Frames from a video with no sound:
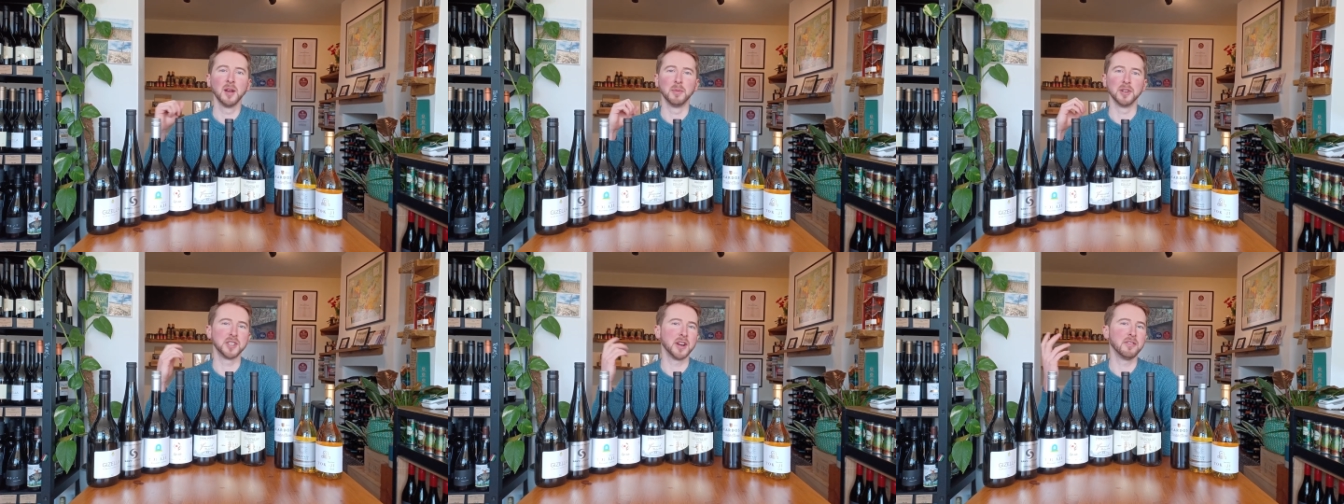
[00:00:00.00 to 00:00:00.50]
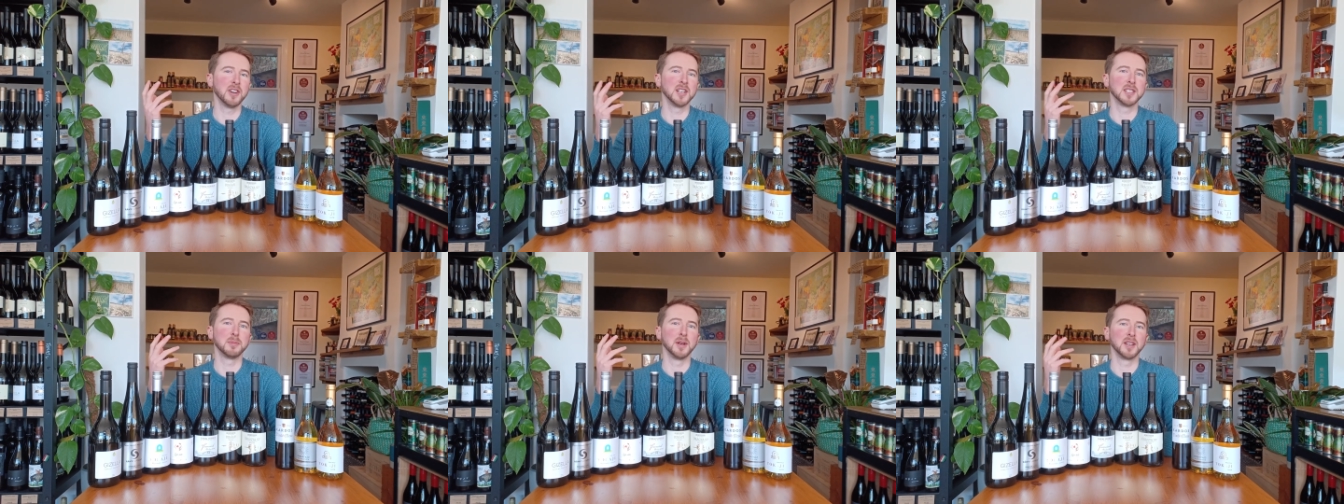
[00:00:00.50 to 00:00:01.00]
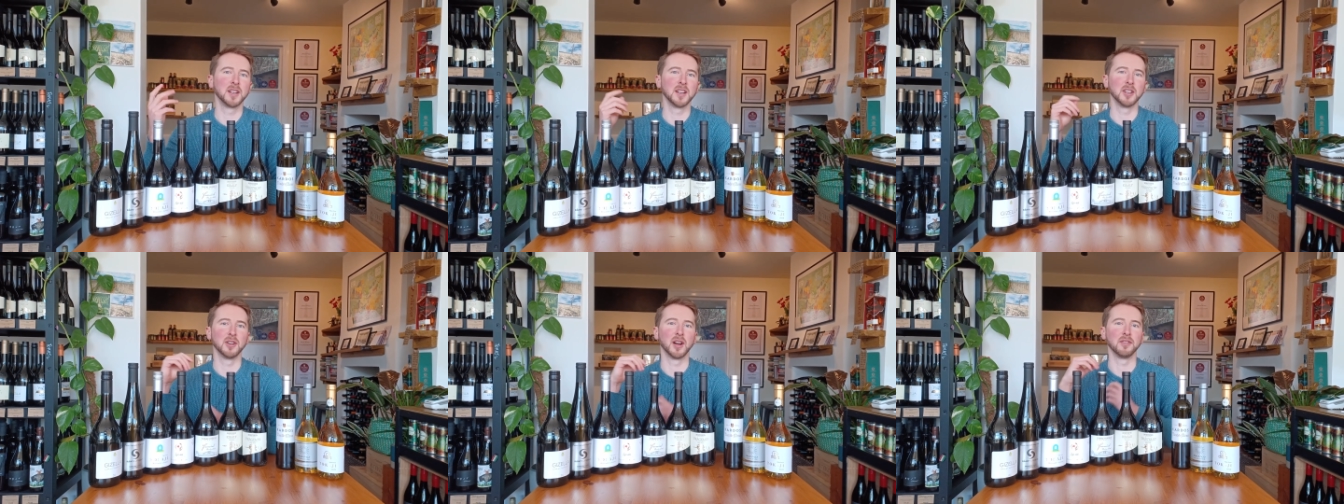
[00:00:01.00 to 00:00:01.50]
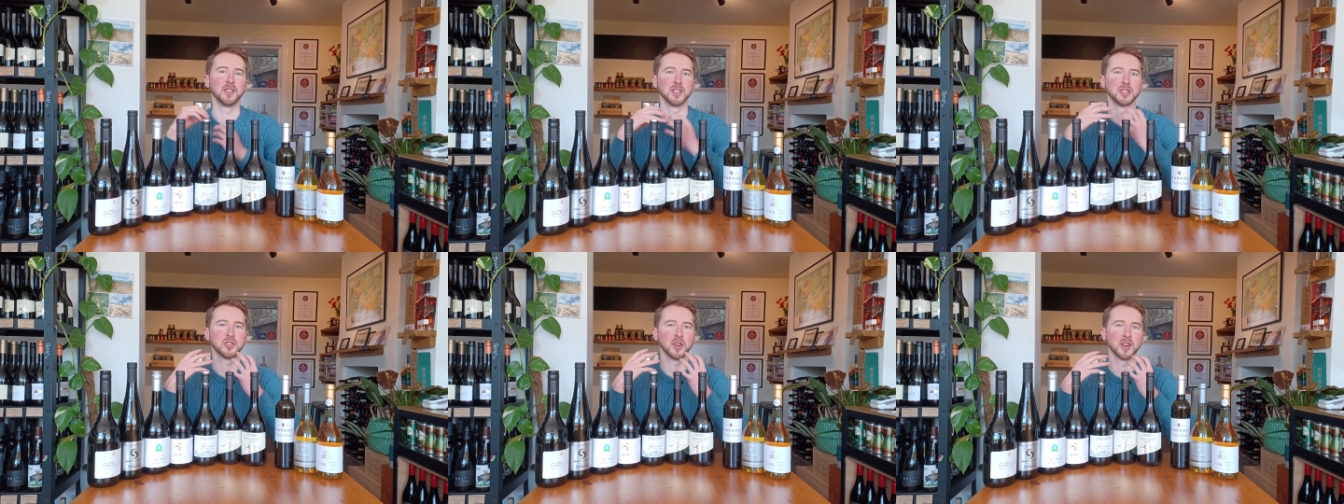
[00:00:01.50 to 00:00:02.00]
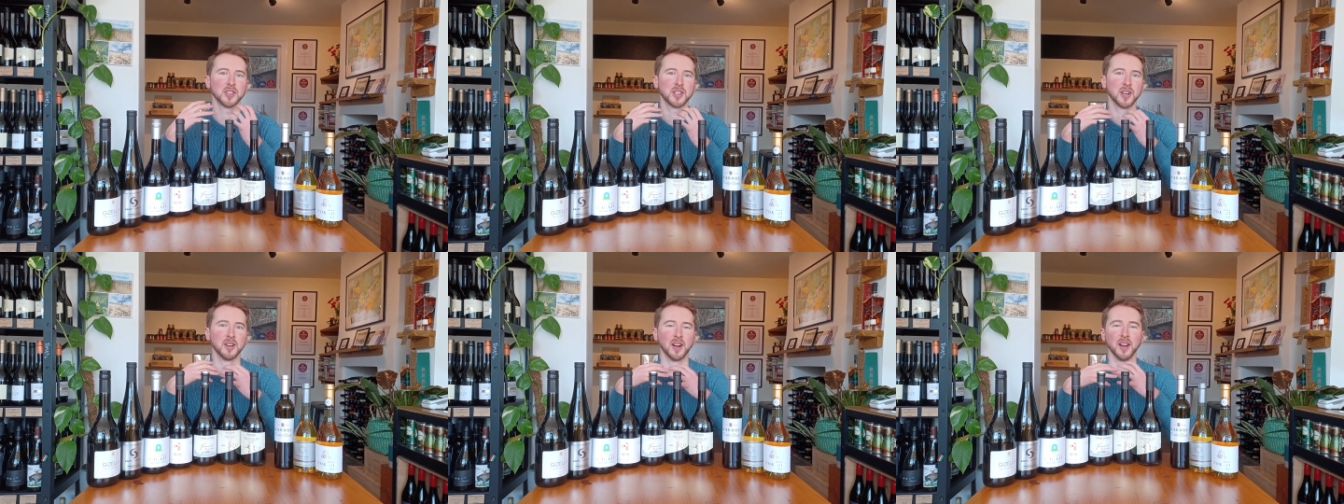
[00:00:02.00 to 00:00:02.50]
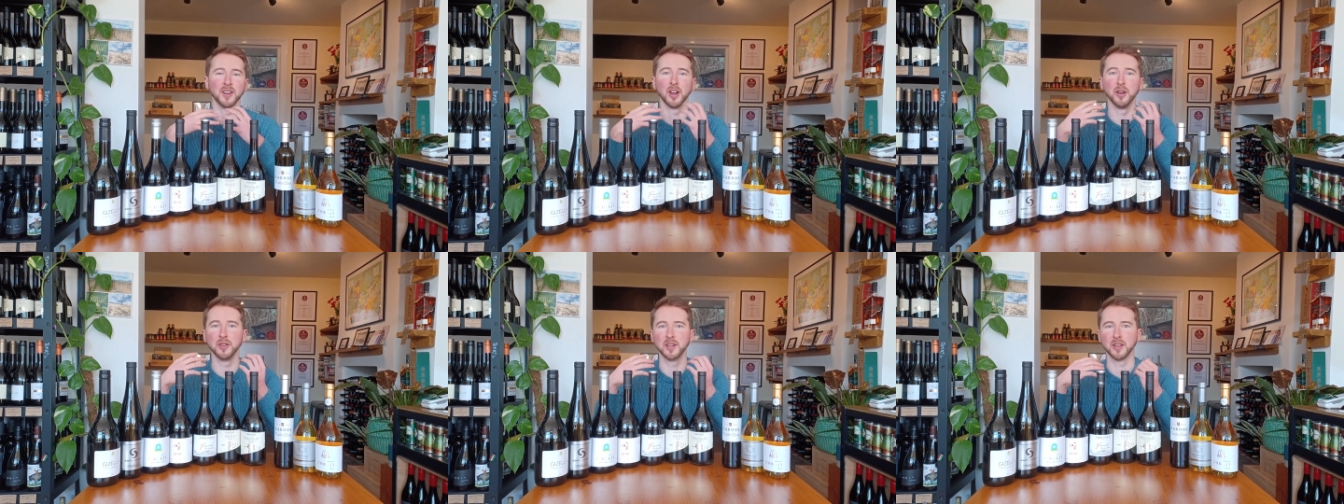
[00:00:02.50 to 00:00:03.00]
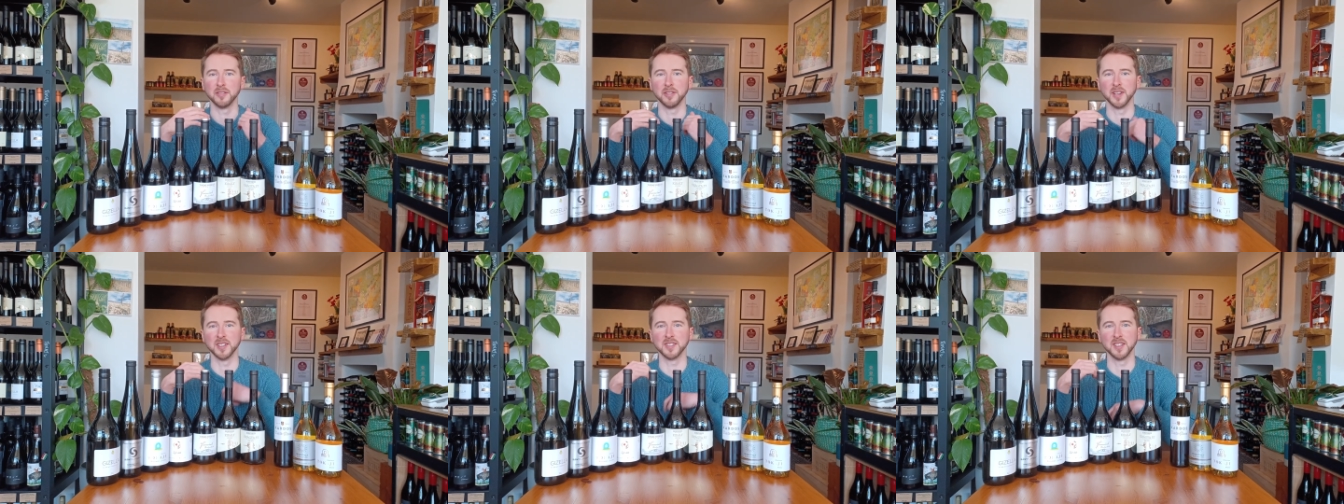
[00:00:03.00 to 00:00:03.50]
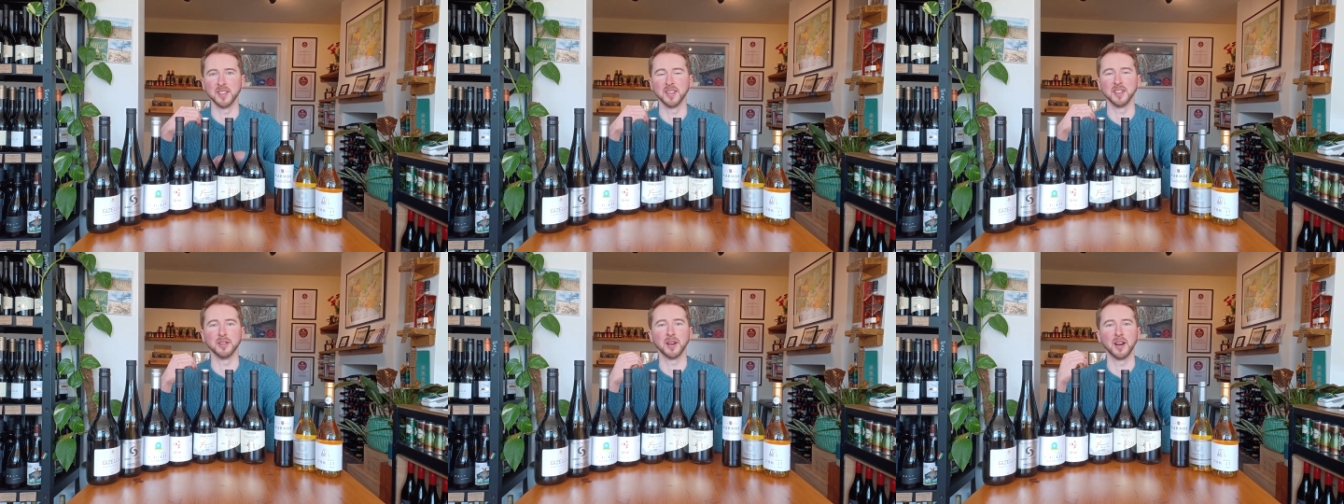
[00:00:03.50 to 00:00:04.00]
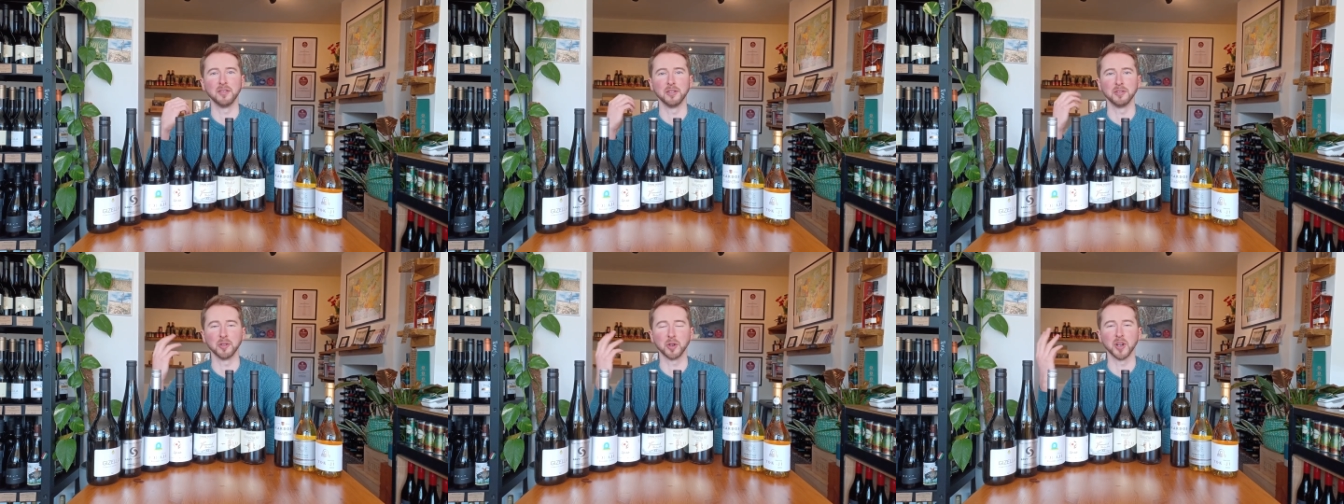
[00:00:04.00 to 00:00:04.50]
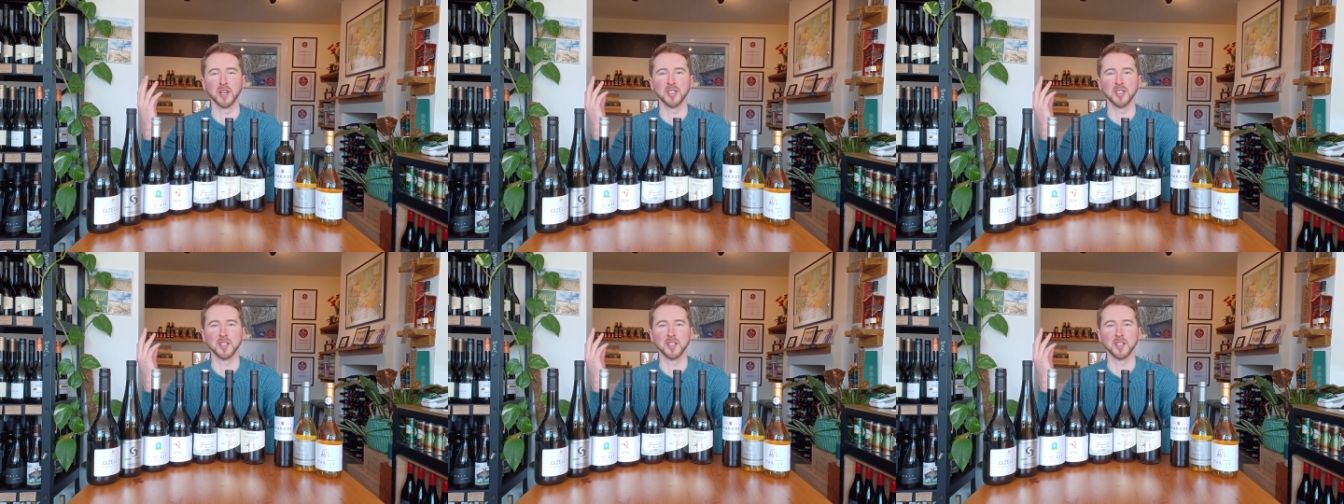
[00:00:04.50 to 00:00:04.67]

But generally speaking, you have the structure and oak affinity that you have of a great